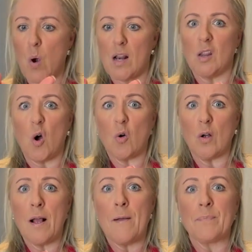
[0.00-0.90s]
in
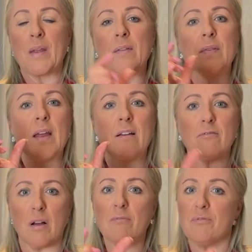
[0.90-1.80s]
bigger pieces,
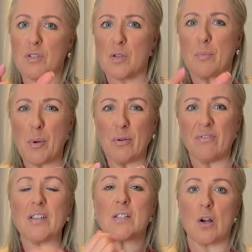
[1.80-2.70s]
remove your
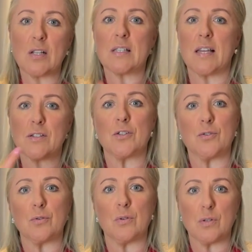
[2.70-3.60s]
XL
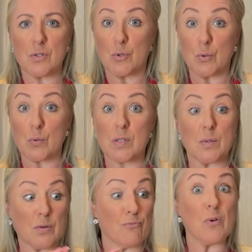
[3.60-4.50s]
feeding tube and pop it
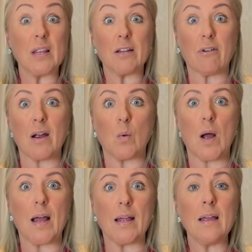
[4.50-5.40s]
in. And then
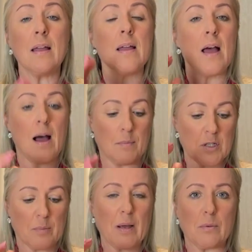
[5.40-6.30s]
when it does your
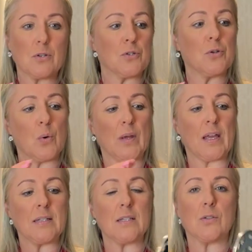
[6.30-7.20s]
6mm slices,
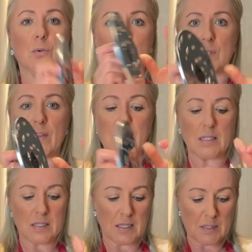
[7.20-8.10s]
they're kind of quite
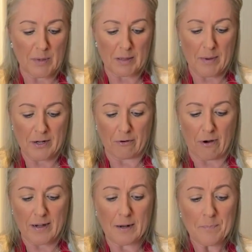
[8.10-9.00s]
long and
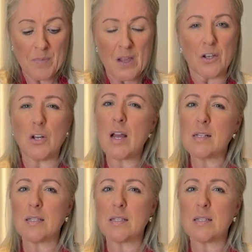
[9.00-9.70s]
they're a sort of